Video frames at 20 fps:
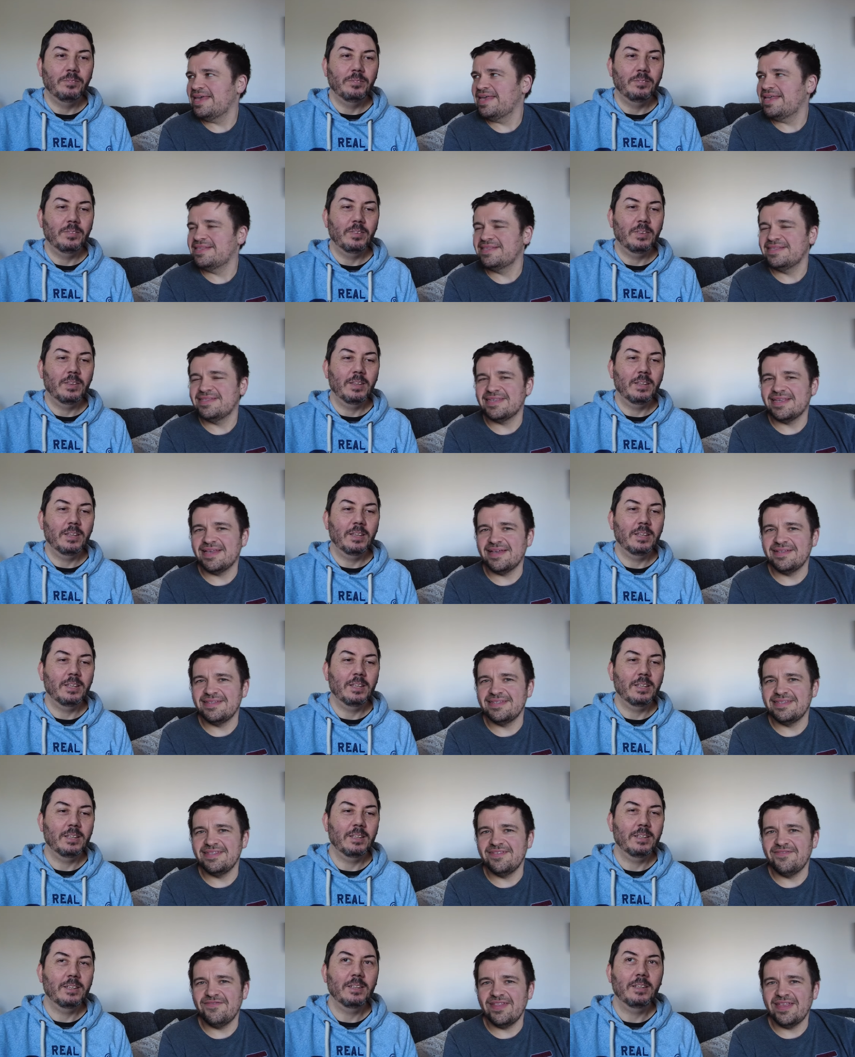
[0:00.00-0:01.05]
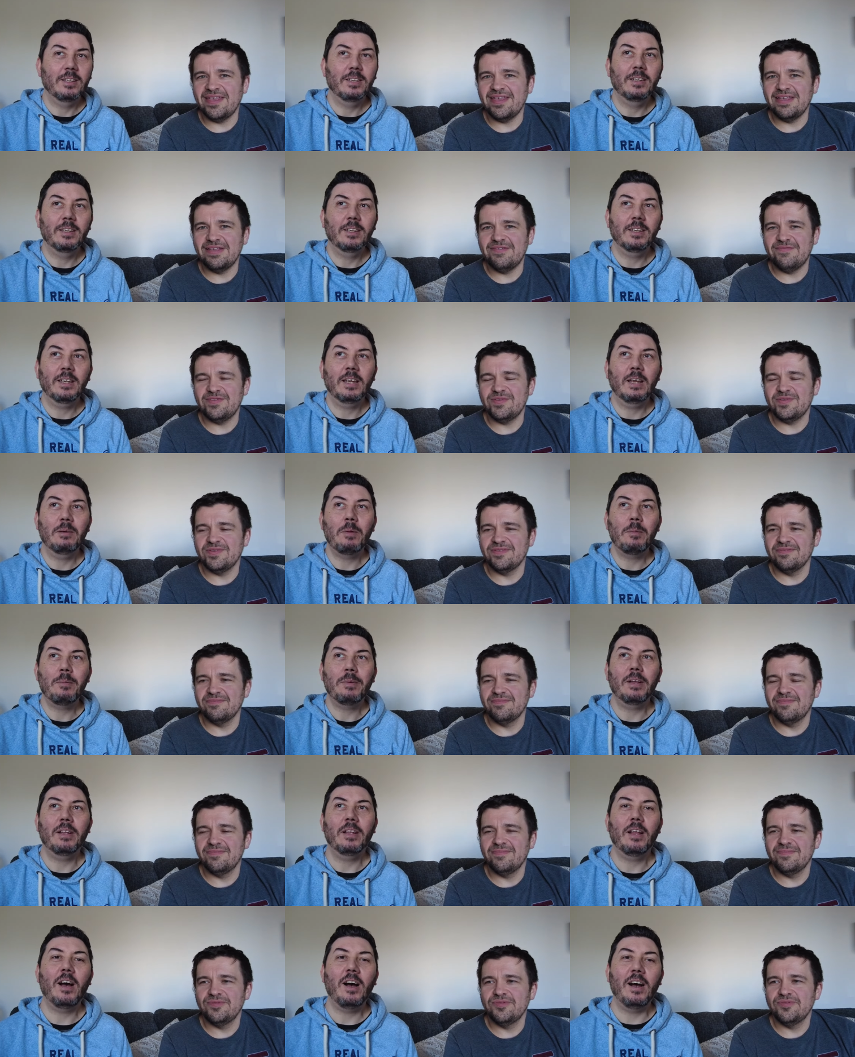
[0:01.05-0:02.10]
Speaker 1: insight in the flavours. Yeah,
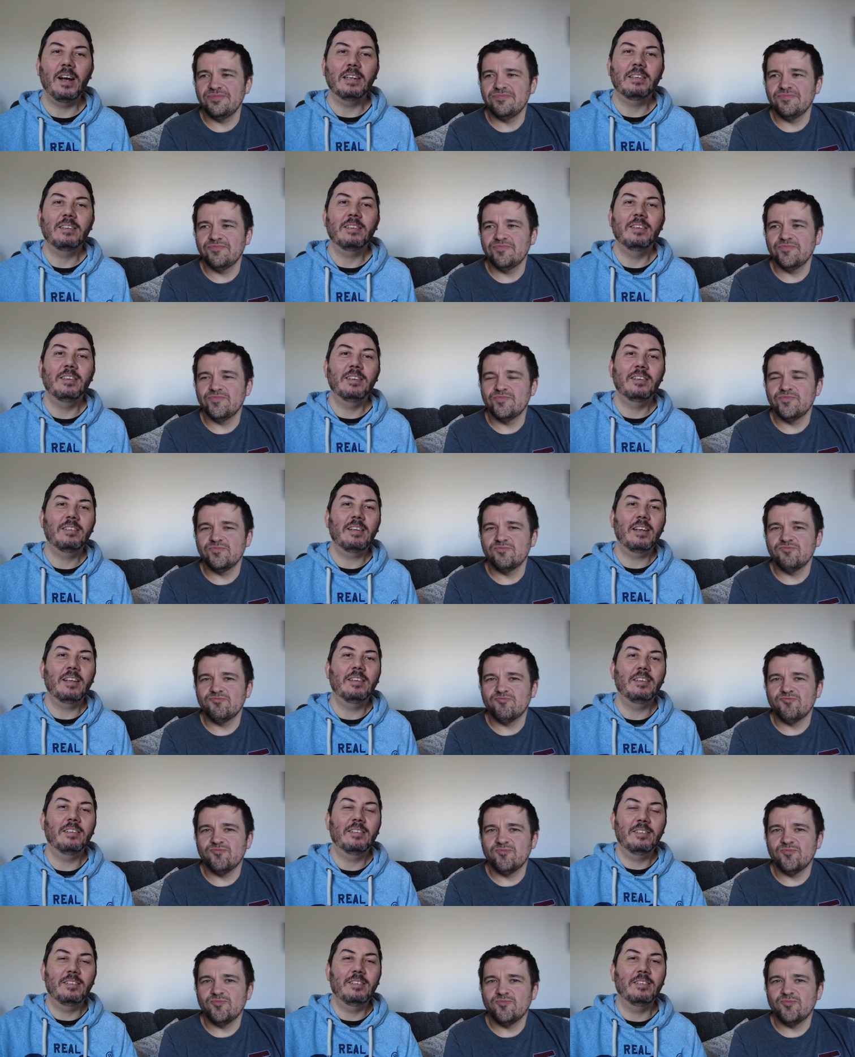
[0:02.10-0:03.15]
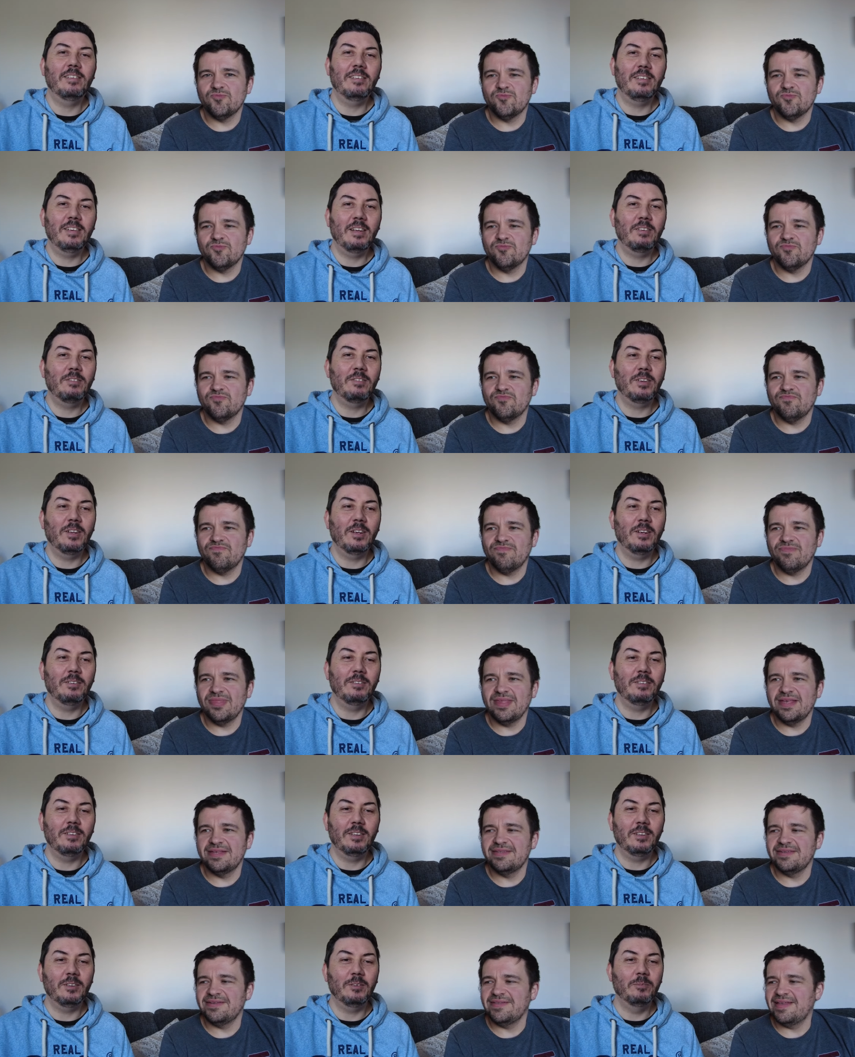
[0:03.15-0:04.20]
Speaker 2: maybe it'll heighten the senses. You never
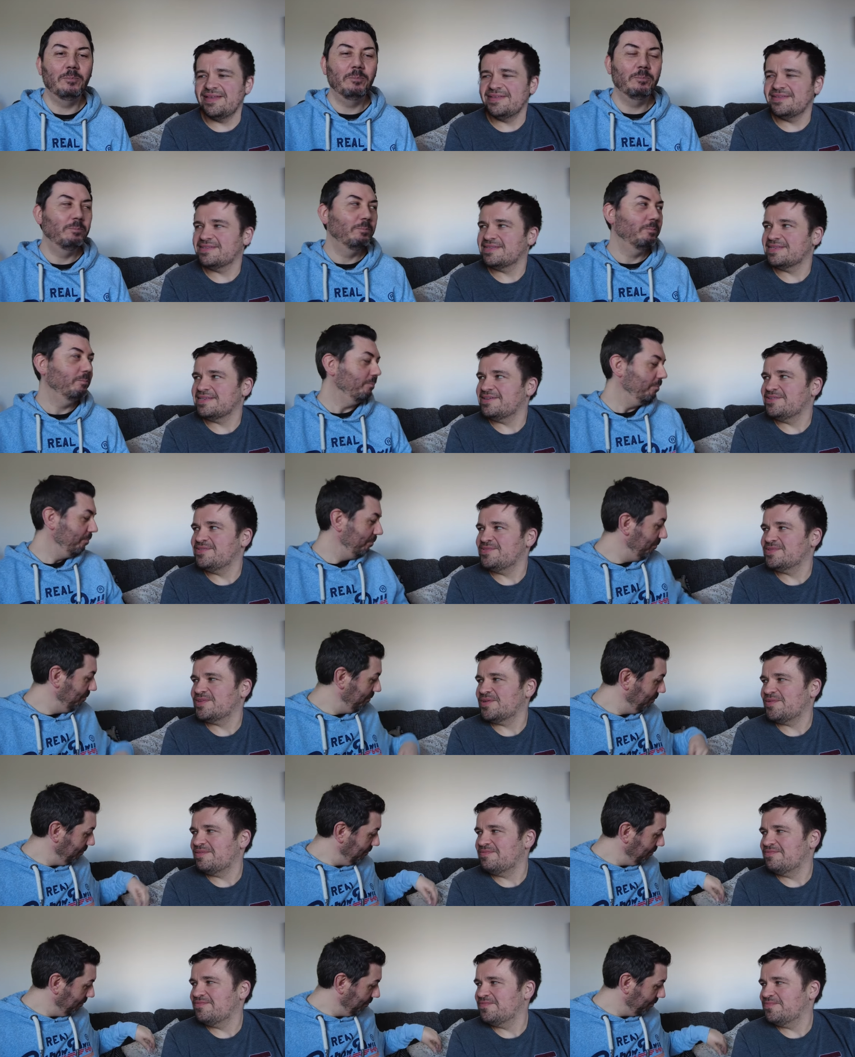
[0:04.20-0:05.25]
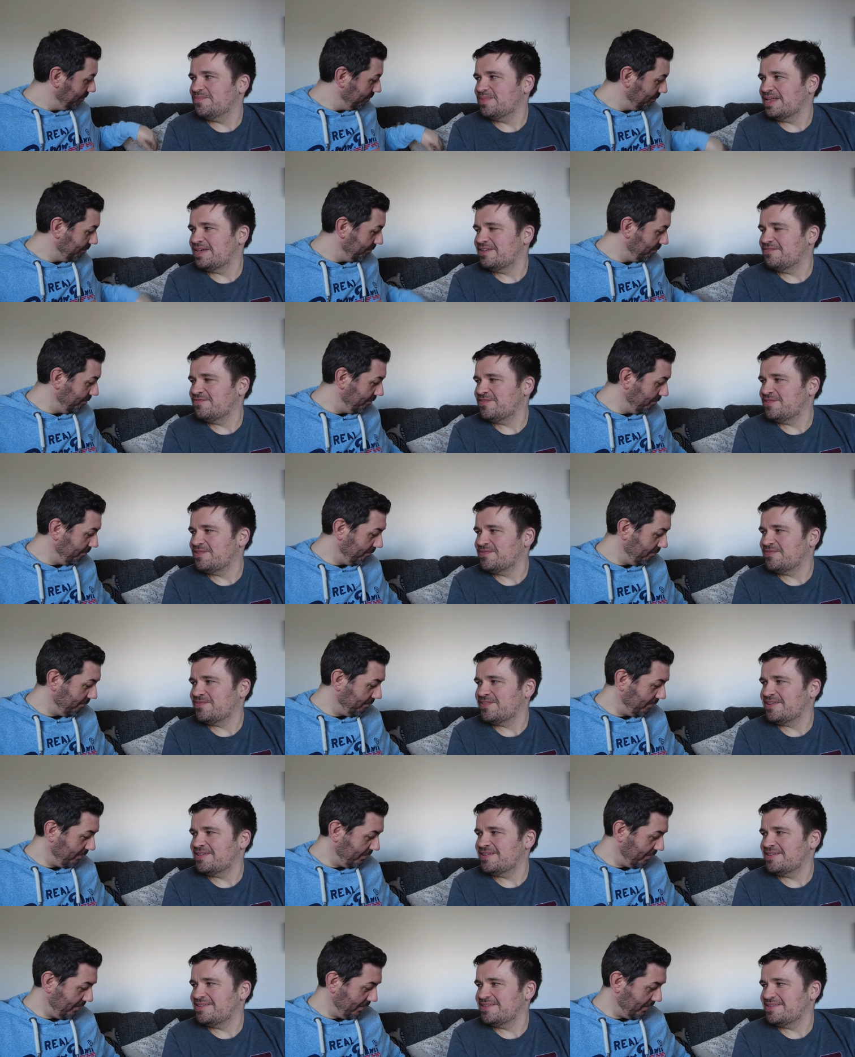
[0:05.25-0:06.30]
know. Do you? So let's
Speaker 1: see who's going blindfold
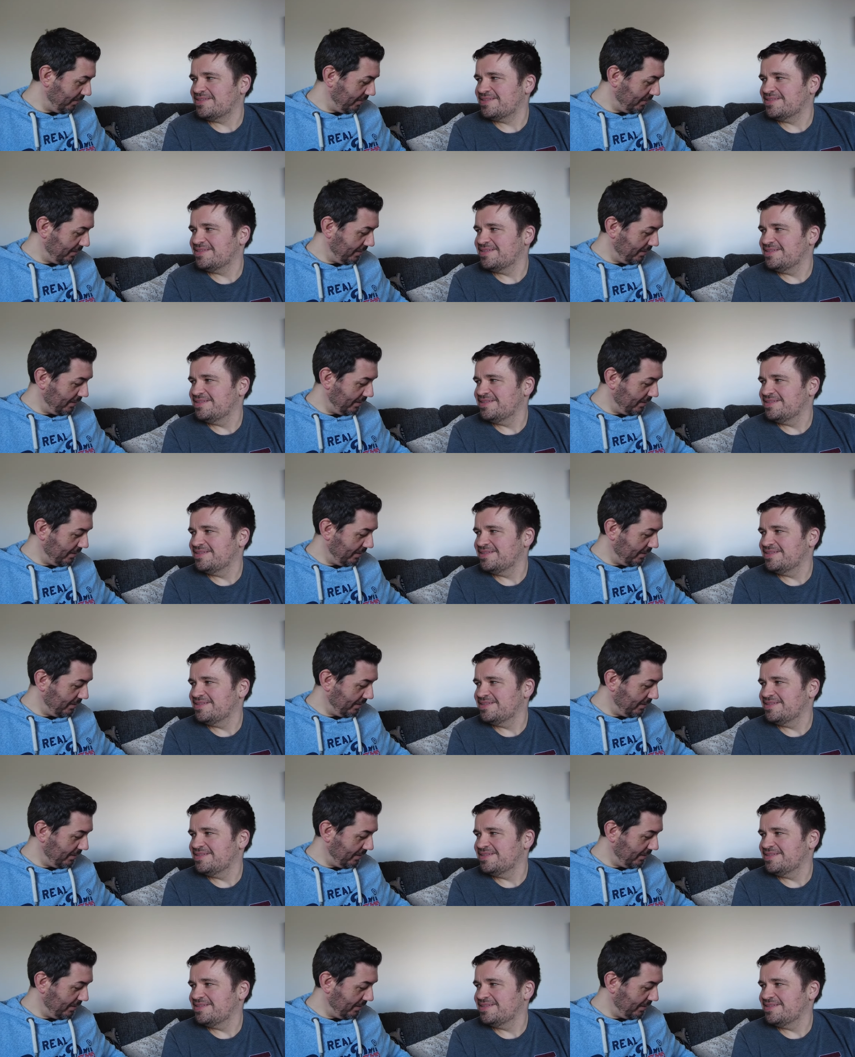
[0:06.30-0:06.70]
first.